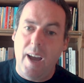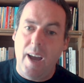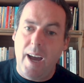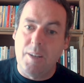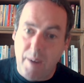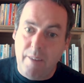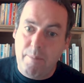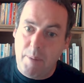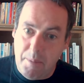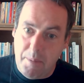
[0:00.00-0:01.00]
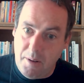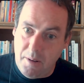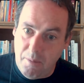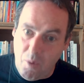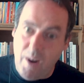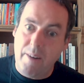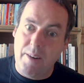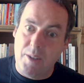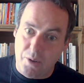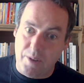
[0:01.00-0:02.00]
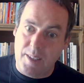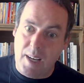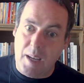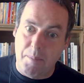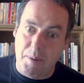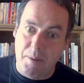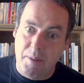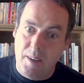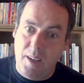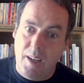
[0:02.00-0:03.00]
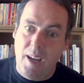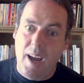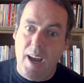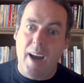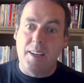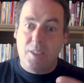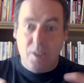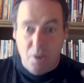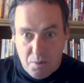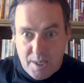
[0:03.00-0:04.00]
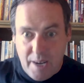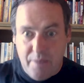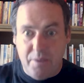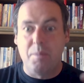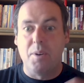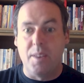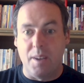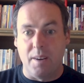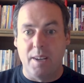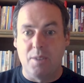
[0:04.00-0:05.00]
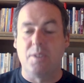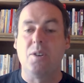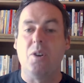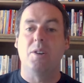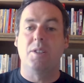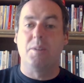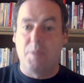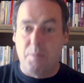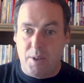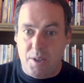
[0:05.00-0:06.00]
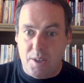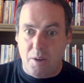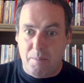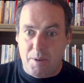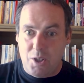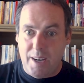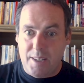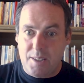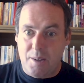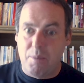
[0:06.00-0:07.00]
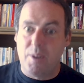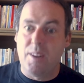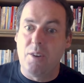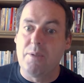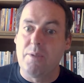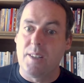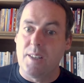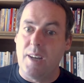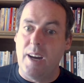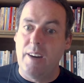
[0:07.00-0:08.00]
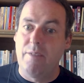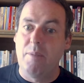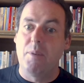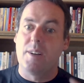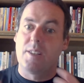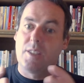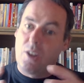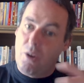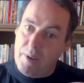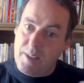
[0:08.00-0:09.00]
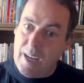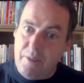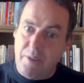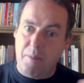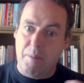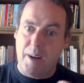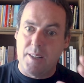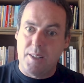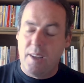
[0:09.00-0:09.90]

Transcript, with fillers: and we have people wear it during sleep, and it slows down their breathing. It doesn't cause them to breathe in the upper chest. They're breathing using the diaphragm, but it's slowing down their breath.